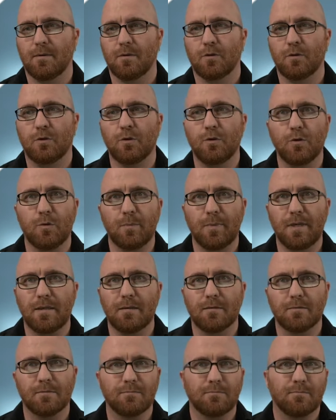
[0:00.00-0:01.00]
Google Meet,
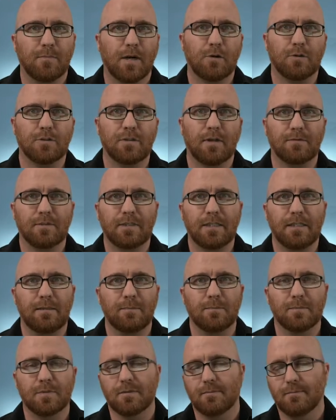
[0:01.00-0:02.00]
Microsoft
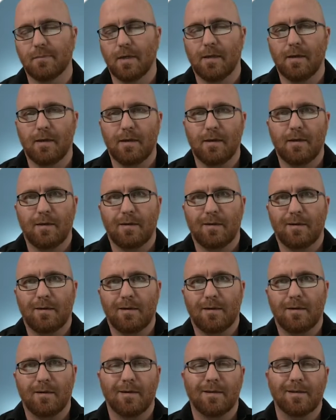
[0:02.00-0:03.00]
Teams,
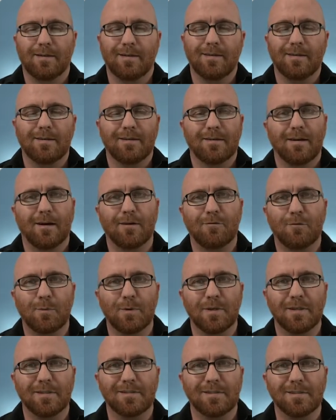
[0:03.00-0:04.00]
God
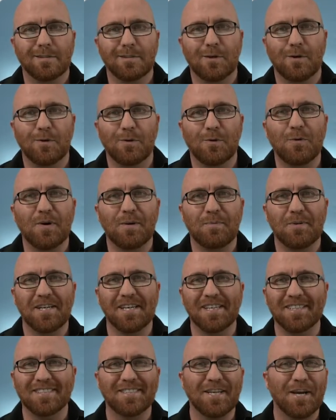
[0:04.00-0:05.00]
forbid, Cisco,
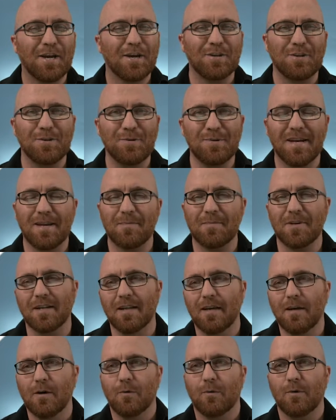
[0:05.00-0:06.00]
WebEx, you name it,
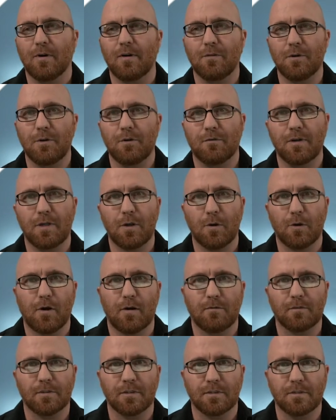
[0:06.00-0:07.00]
whatever your video
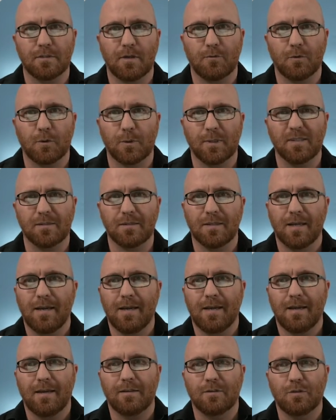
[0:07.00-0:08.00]
conferencing software is.
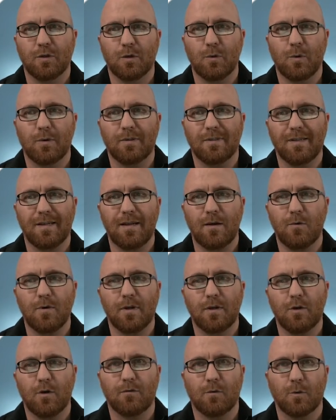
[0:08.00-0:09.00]
And so today I want to
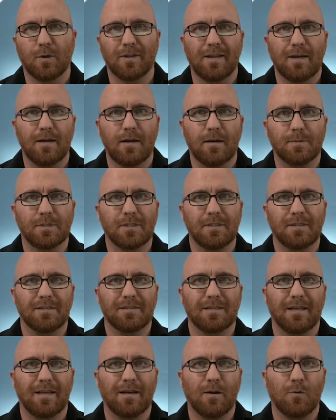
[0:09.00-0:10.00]
go over what that option
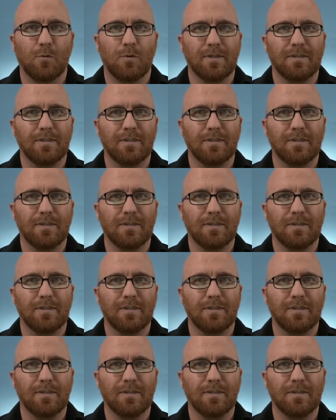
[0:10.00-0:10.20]
is, and I want to